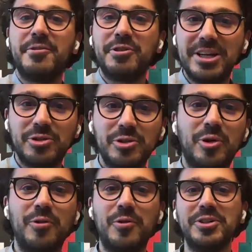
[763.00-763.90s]
they were
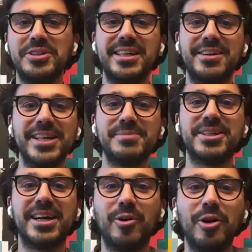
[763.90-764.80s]
actually converting really
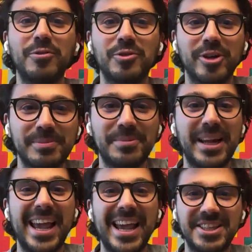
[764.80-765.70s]
fast because all of those
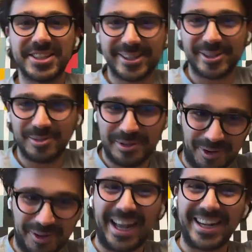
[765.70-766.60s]
people hated
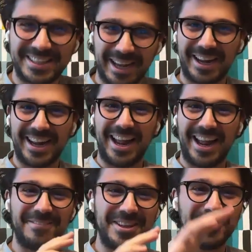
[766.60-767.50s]
Zoom Info. Like,
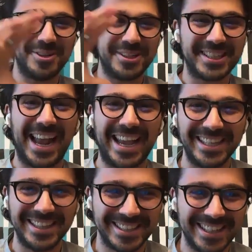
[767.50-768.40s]
and we used the
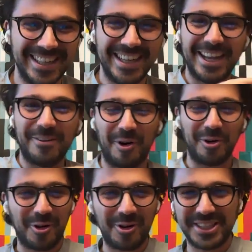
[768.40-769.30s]
hate
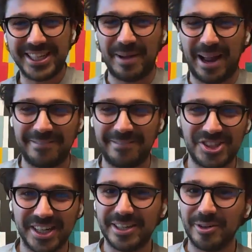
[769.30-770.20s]
for Cognitum,
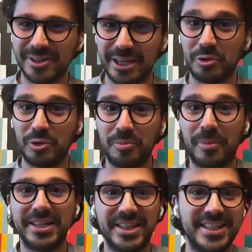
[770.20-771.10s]
and we just said, okay,
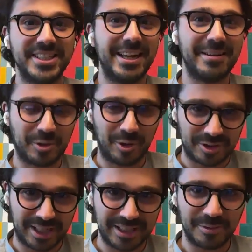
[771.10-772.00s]
you might still have the
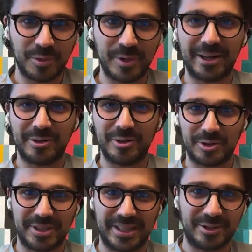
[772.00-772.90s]
contract. We are
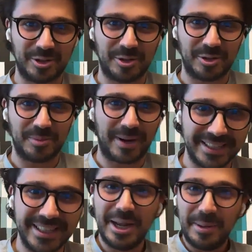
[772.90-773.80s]
going to get you the
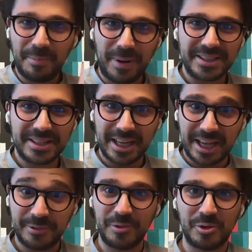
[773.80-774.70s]
buy-in, but
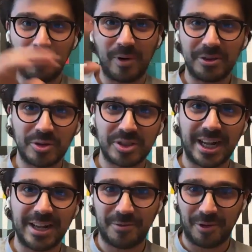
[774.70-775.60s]
if you want
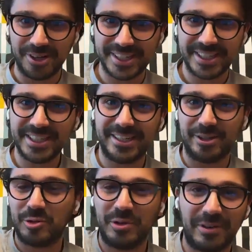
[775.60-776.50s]
to try first,
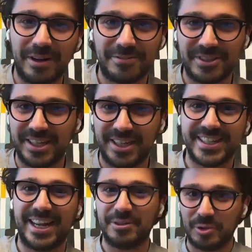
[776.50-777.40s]
here's the 25
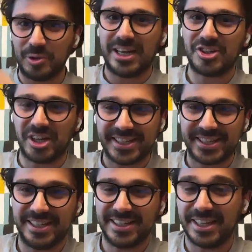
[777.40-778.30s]
free list, and you can
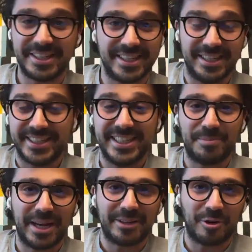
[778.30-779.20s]
just
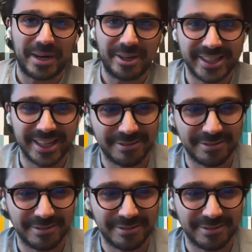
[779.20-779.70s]
see the platform by